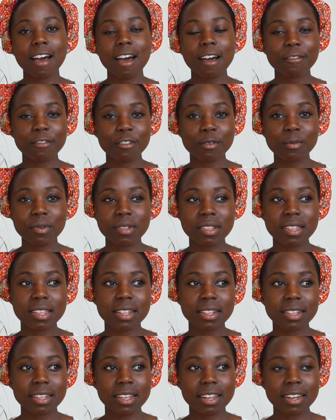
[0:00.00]

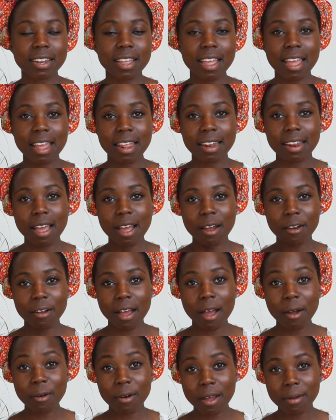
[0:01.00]
afro-brazilian and
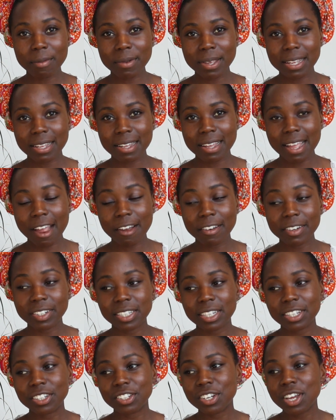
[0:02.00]
arabic
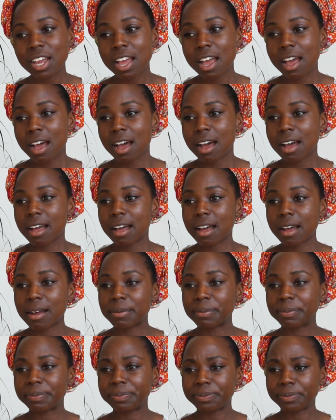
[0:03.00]
heritage
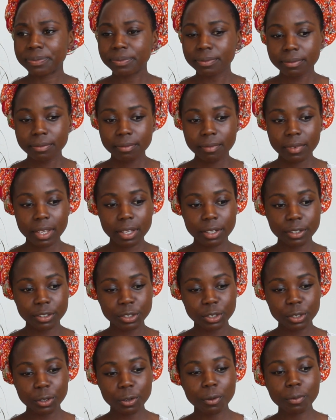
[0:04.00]
um,
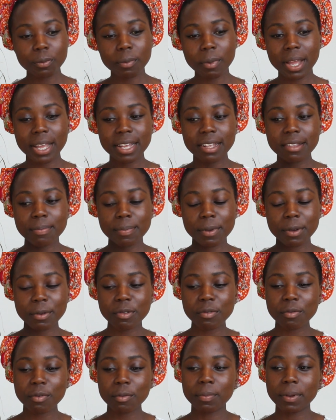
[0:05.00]
so my
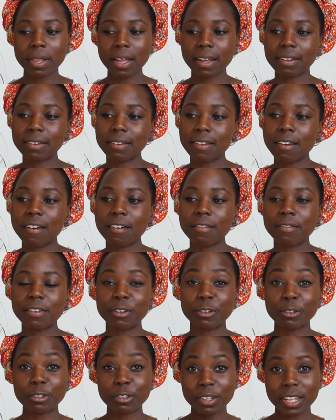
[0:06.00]
experience with black love
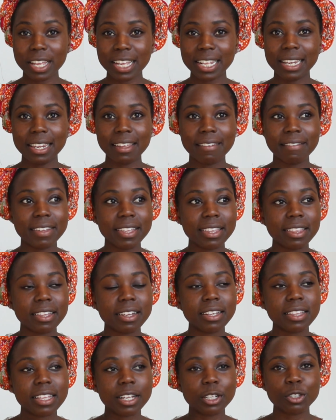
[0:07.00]
and also like living
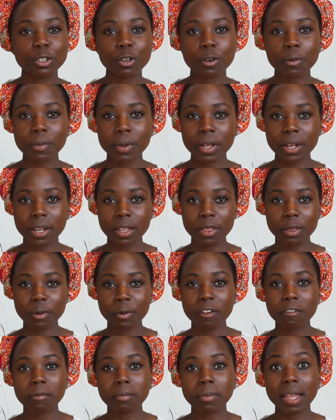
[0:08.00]
there that taught me
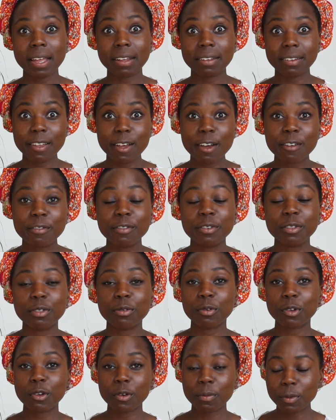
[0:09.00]
another way of black love
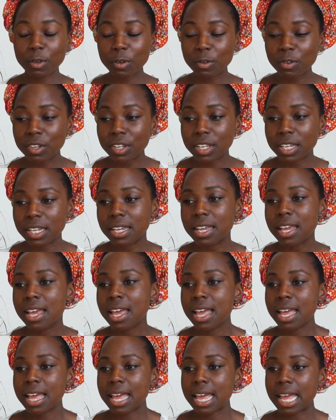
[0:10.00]
through community
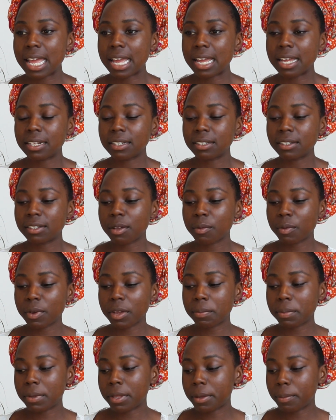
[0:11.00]
and the
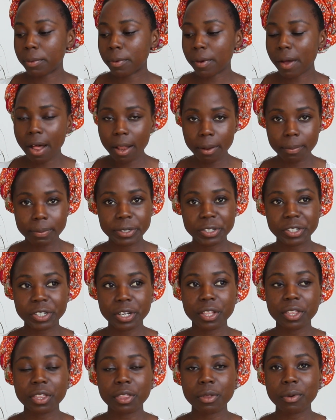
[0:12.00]
way people help
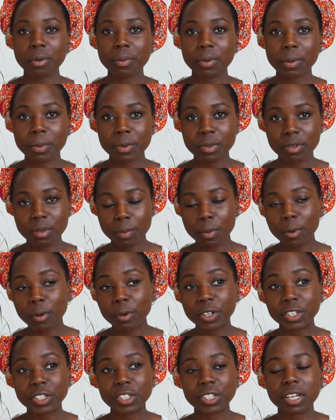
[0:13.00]
each other the way people
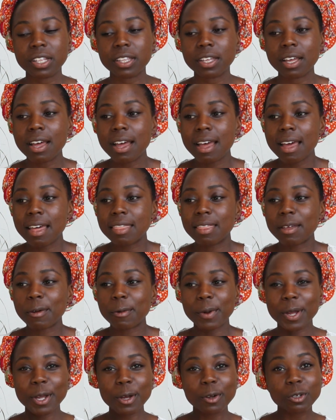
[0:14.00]
support each other
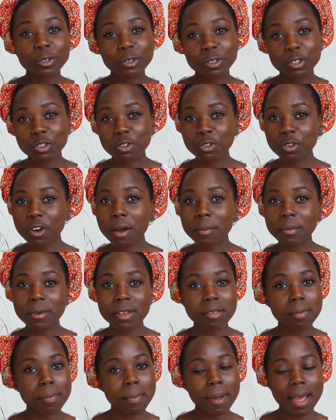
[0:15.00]
the way also
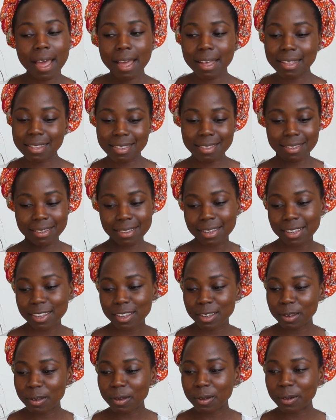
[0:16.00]
traumas passed
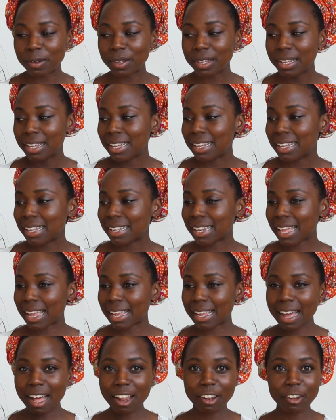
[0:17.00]
you know
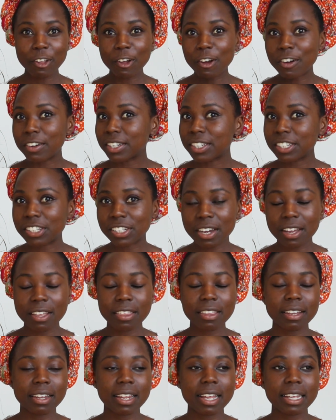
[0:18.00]
like along each
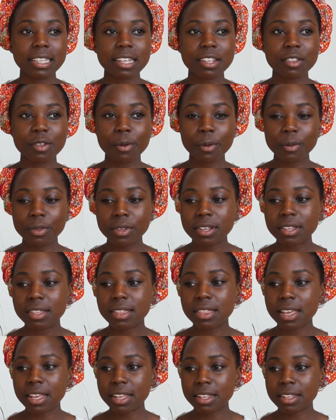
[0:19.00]
other like there's all
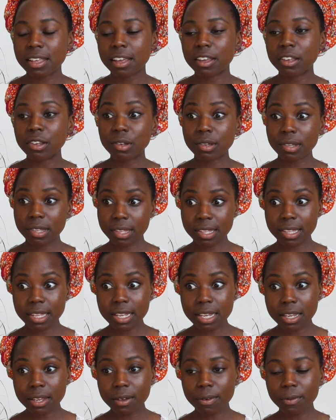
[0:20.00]
these things that you
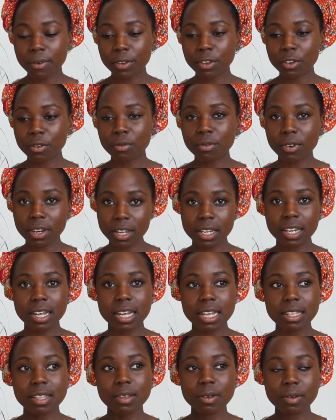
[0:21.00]
see when you
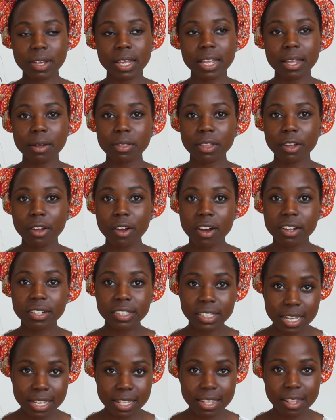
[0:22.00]
realize okay the
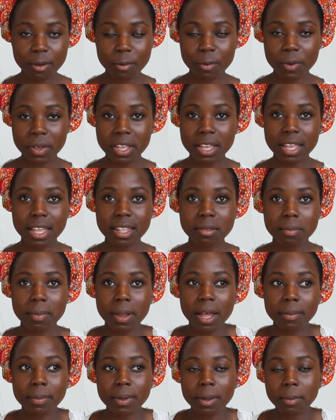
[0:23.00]
context that we as
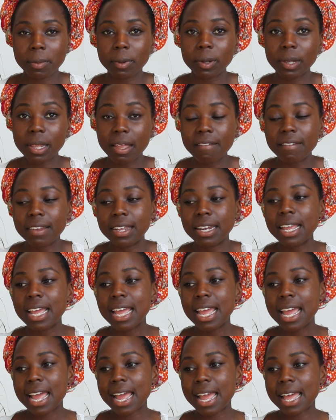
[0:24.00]
black people live in
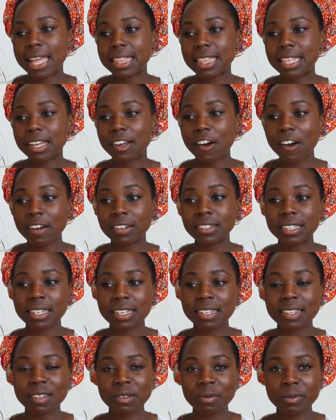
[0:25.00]
and the
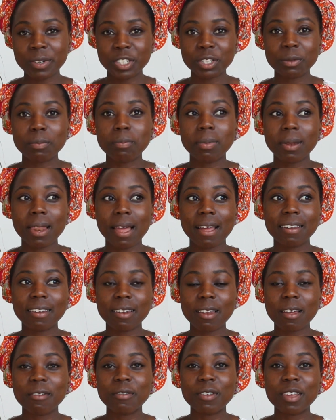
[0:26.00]
context in which
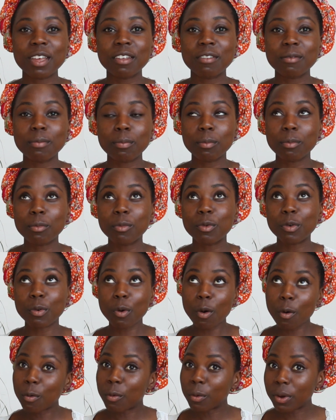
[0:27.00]
black love can
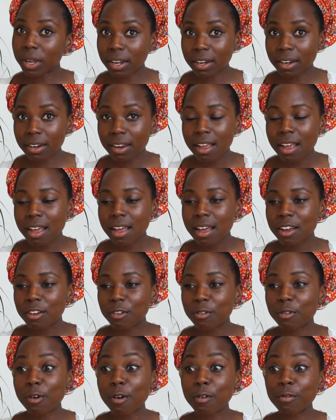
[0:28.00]
grow in
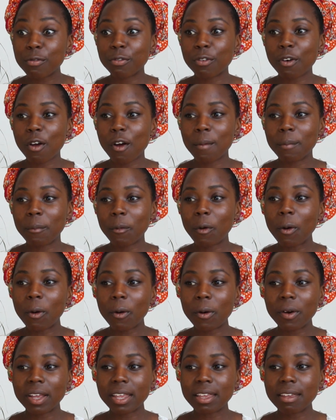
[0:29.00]
grow from
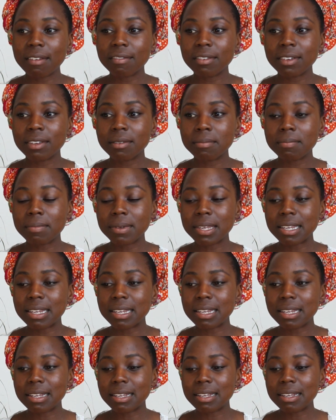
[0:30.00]
or even
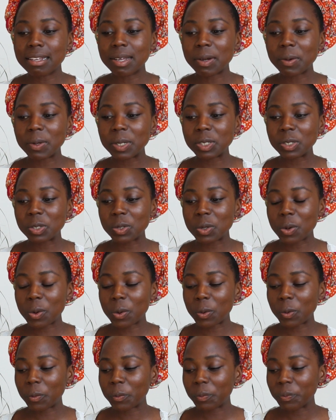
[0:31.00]
be what do you
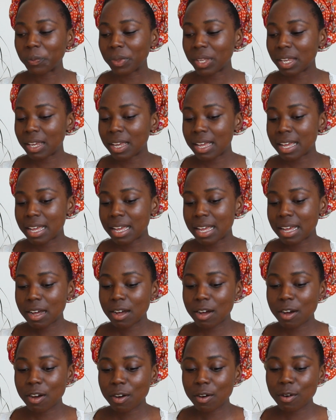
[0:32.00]
call
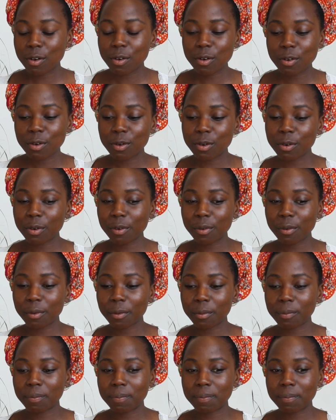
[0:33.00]

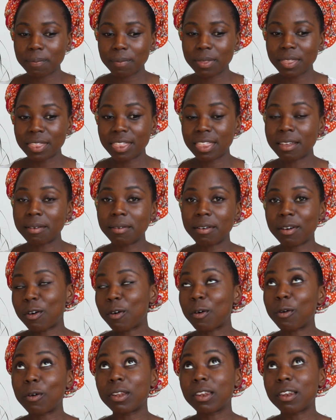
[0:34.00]
or the
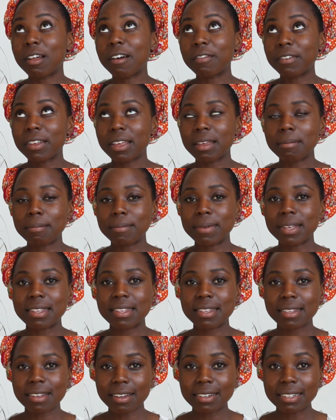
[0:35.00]
all love can be
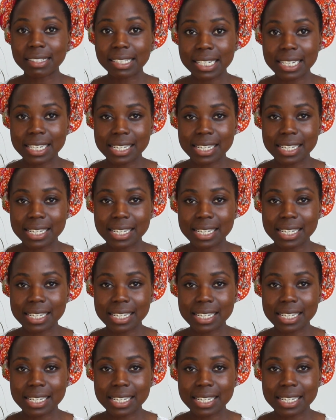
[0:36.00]
stunned